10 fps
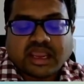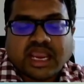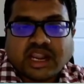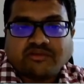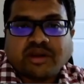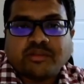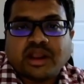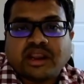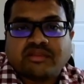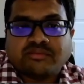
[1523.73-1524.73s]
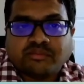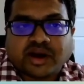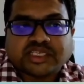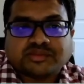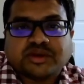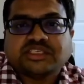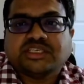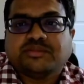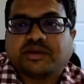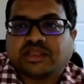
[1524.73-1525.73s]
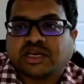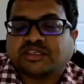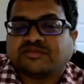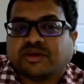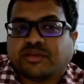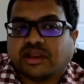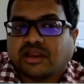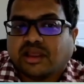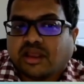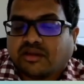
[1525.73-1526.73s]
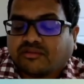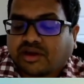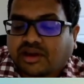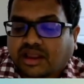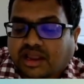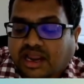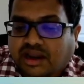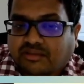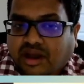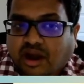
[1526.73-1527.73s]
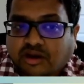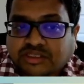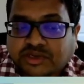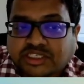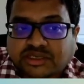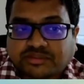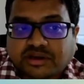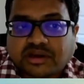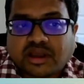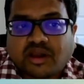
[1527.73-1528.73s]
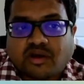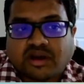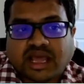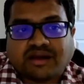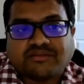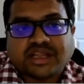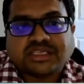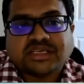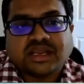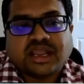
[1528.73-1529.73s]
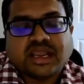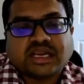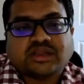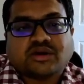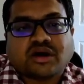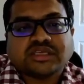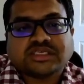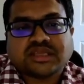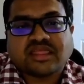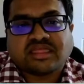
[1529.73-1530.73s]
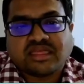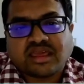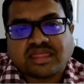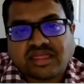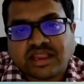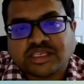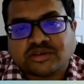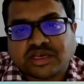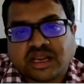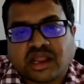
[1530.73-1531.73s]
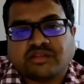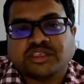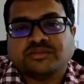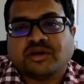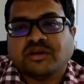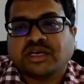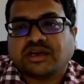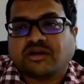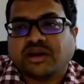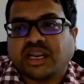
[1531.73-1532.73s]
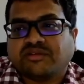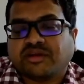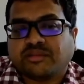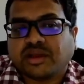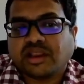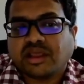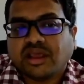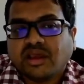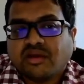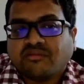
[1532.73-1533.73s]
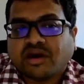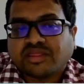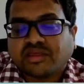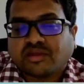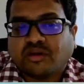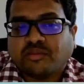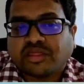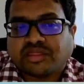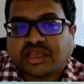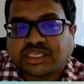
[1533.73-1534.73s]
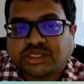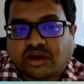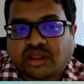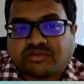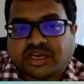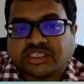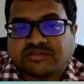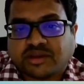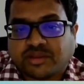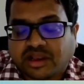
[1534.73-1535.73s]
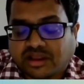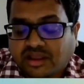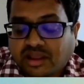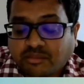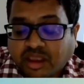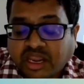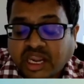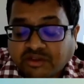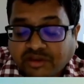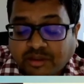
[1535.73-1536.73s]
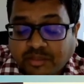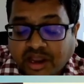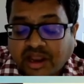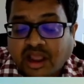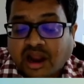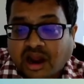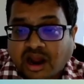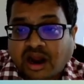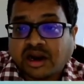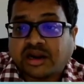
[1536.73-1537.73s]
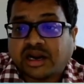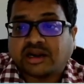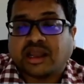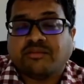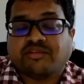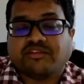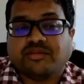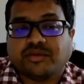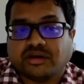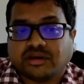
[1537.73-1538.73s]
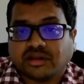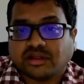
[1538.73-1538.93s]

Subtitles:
HeatWave is much cheaper than Redshift ML. And how much cheaper? On average, it costs a 6 cents to train a classification model on HeatWave ML versus almost $6 for Redshift ML, making HeatWave ML 100 times cheaper.